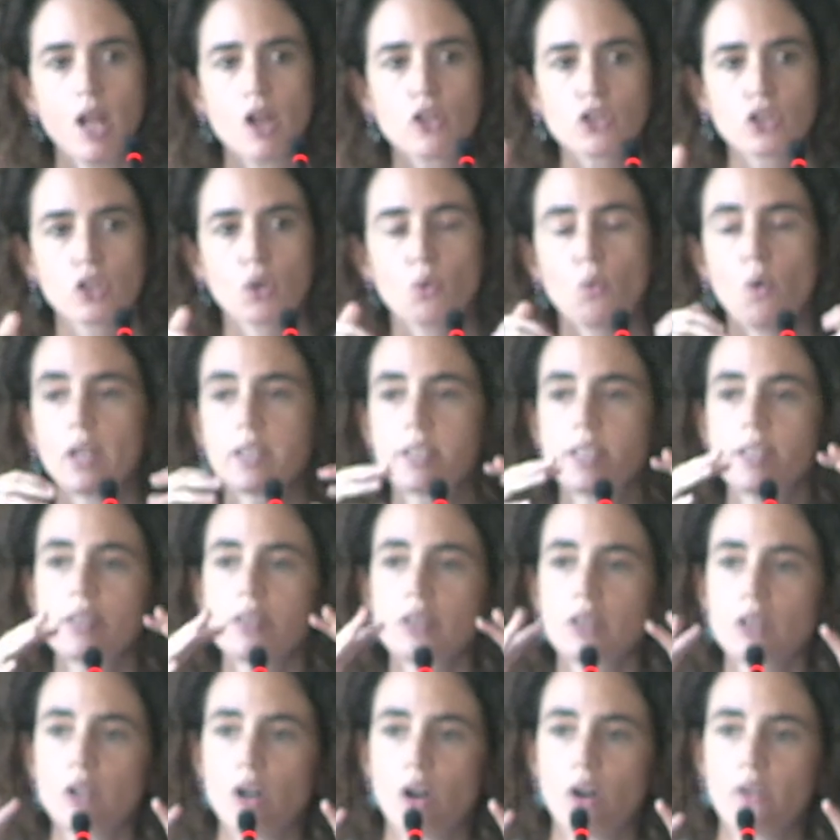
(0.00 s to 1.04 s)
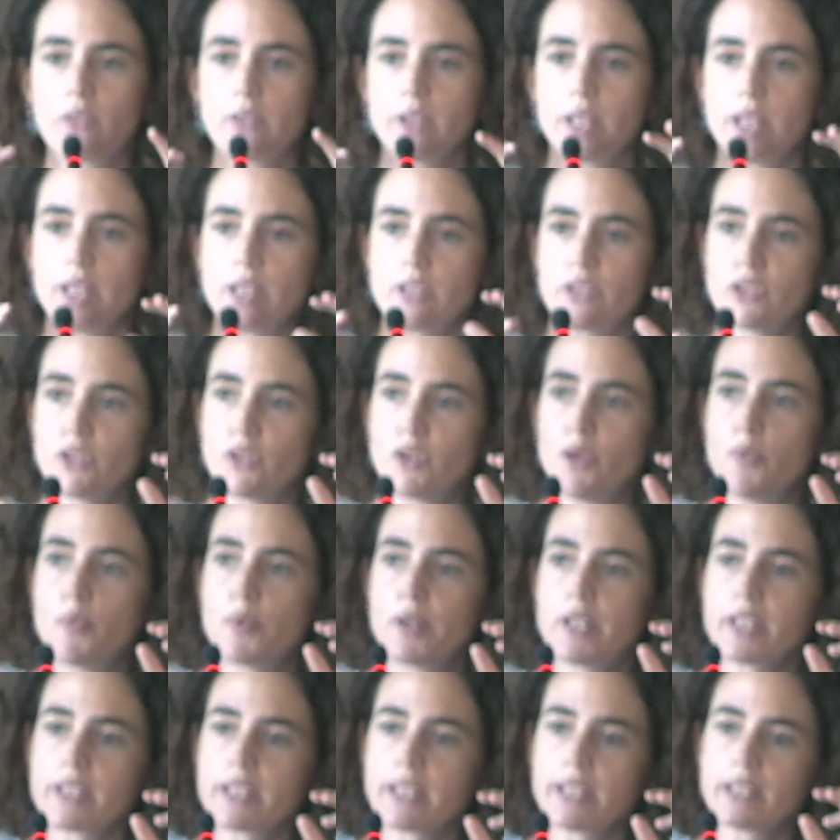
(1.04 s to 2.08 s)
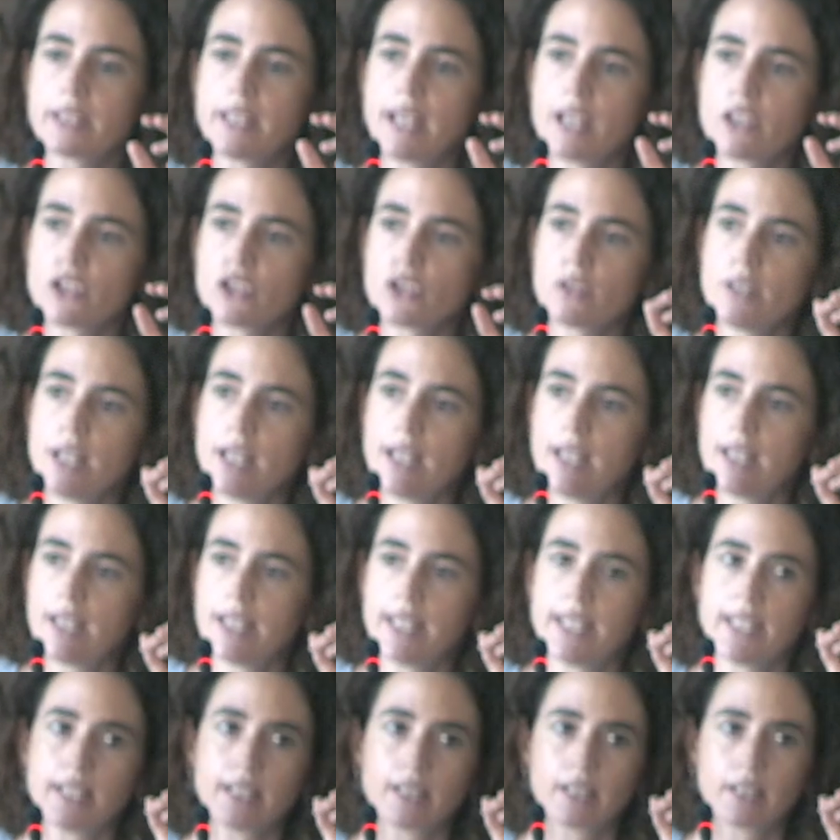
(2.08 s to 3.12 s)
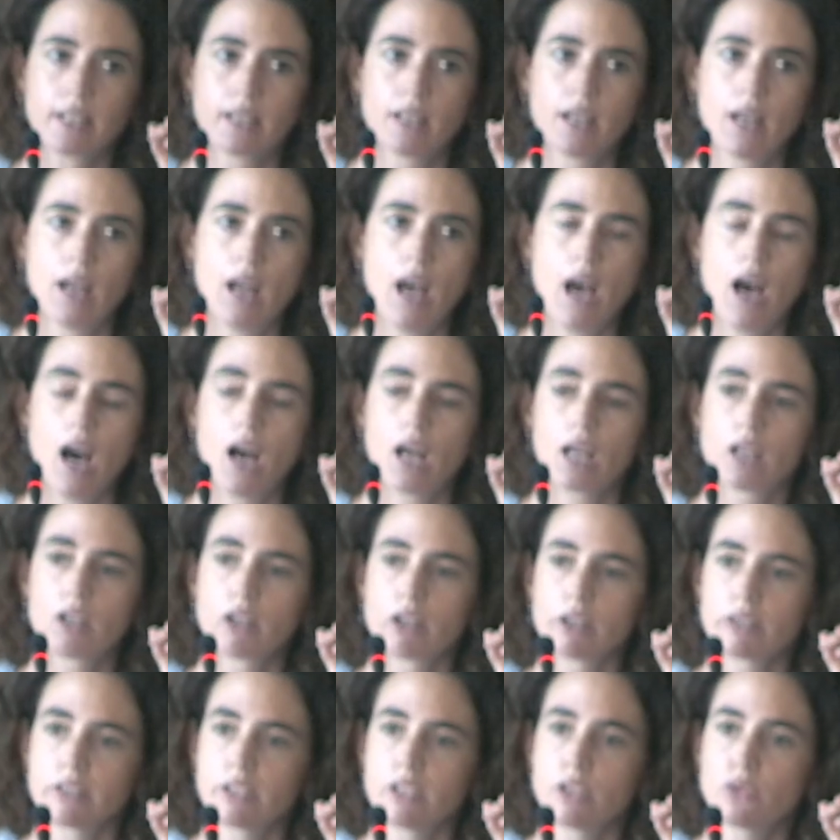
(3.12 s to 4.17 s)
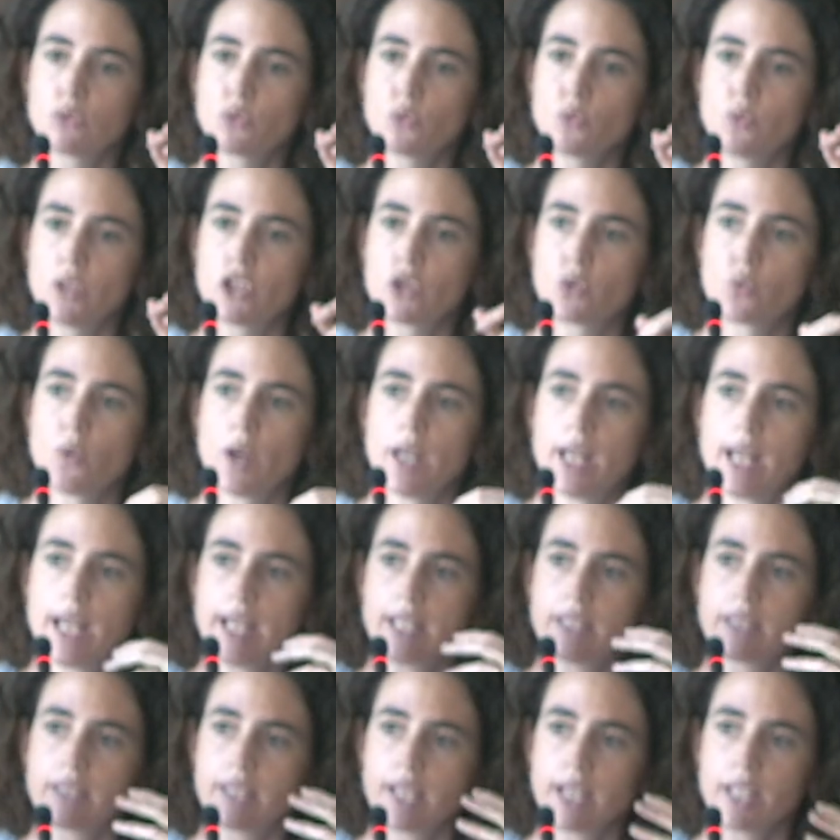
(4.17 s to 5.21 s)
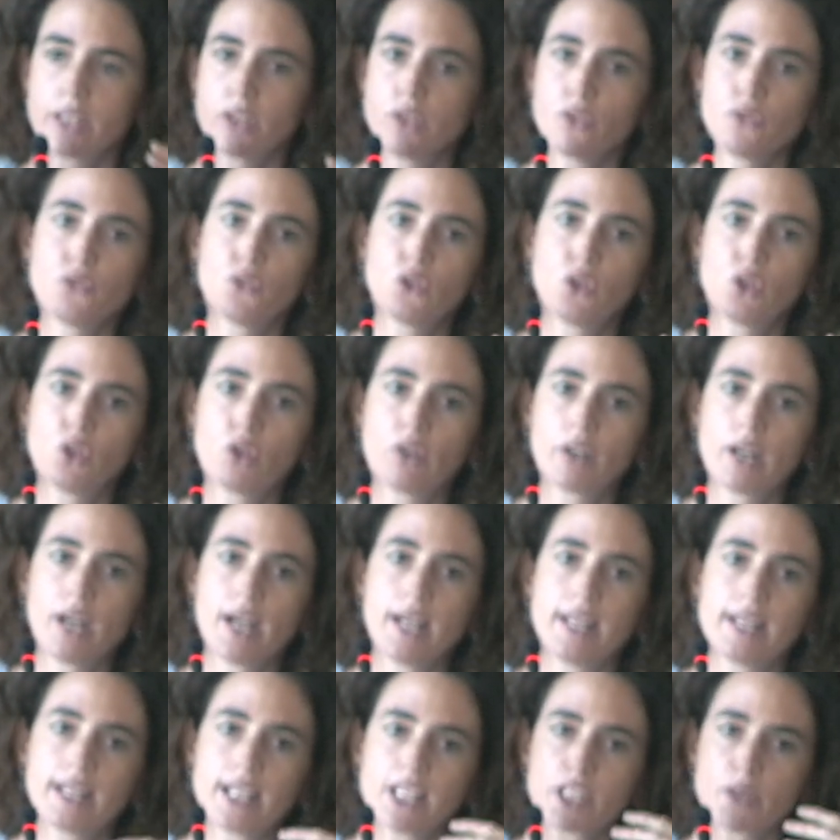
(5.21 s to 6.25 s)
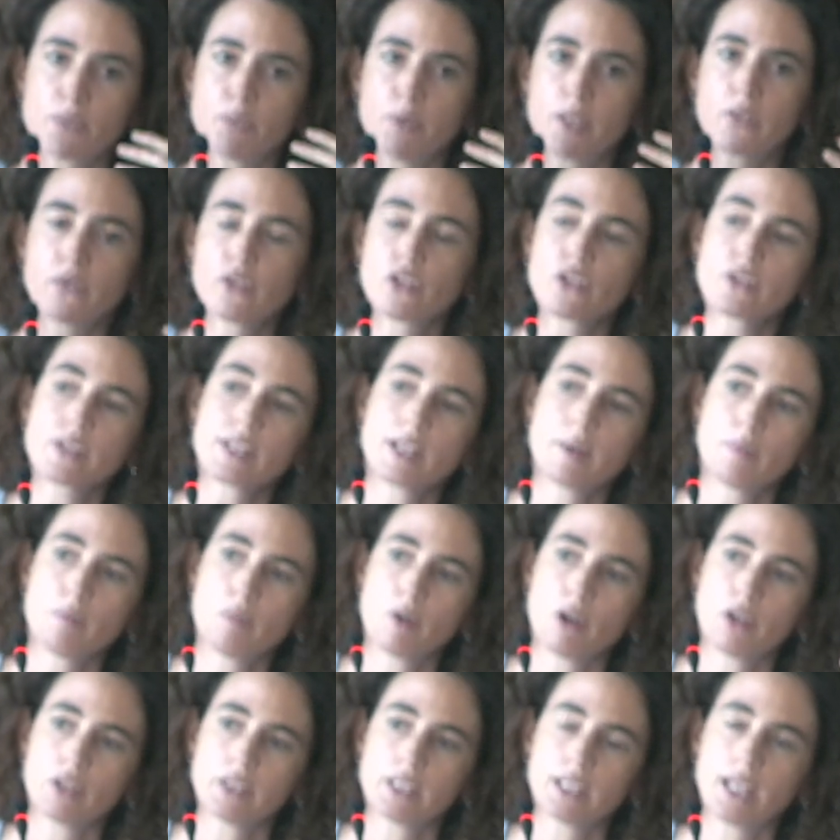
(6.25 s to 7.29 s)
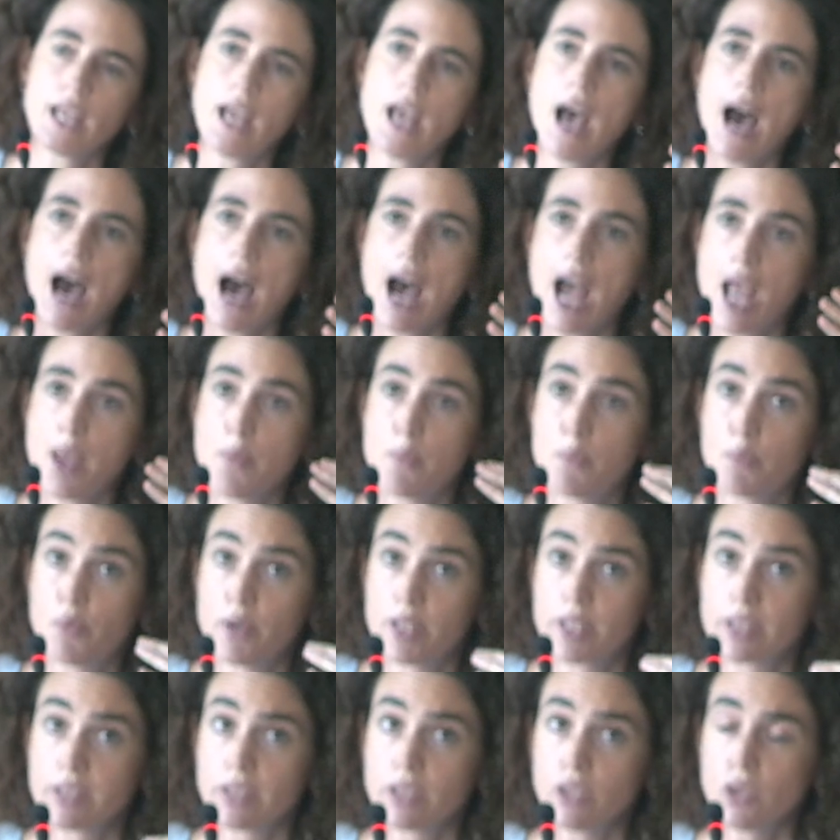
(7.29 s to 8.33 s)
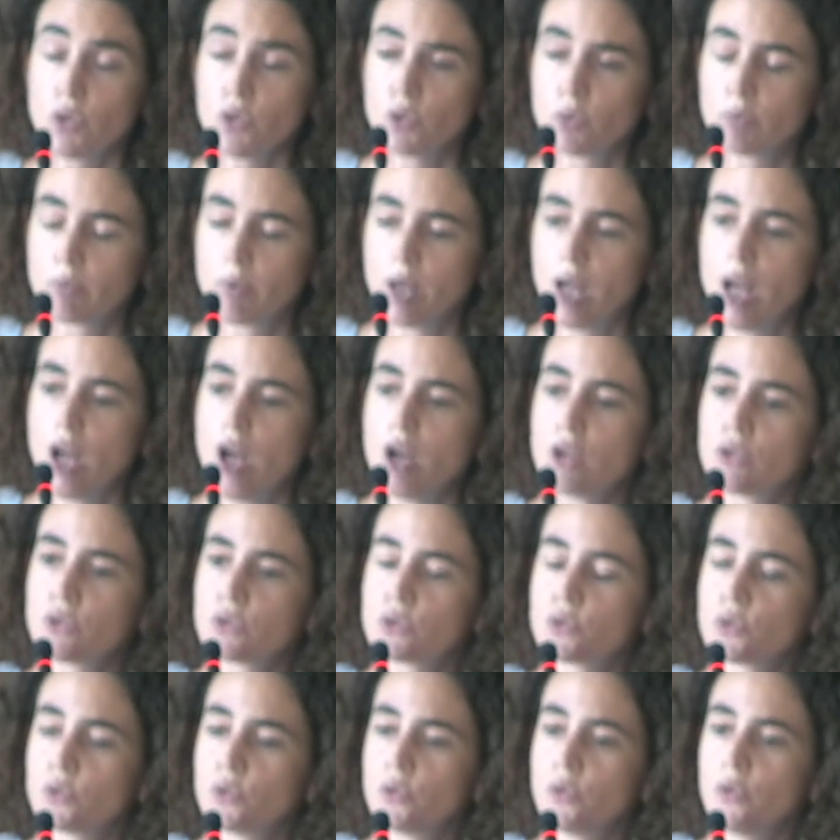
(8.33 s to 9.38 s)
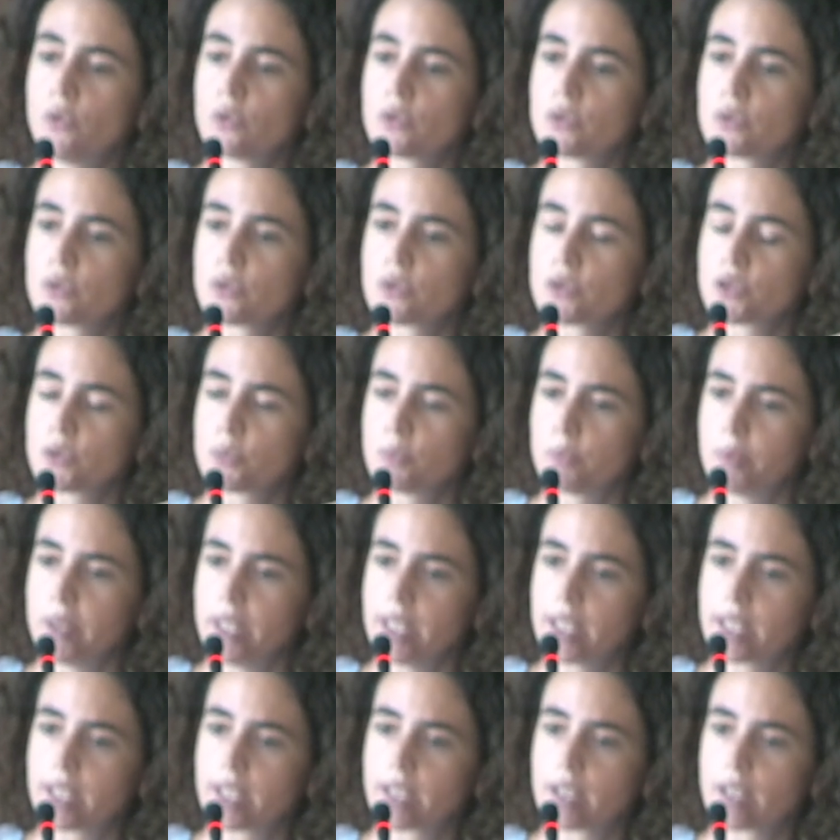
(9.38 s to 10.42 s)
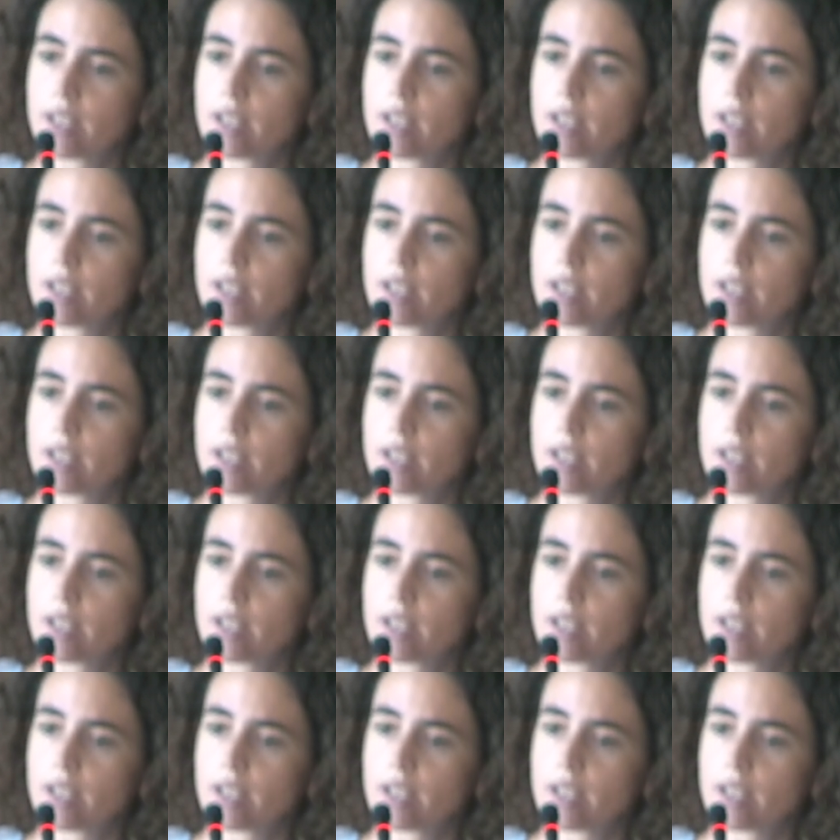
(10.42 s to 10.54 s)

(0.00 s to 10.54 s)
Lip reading: So what is gone is the representational link, according to which when I take the floor and I speak for somebody, I presume to speak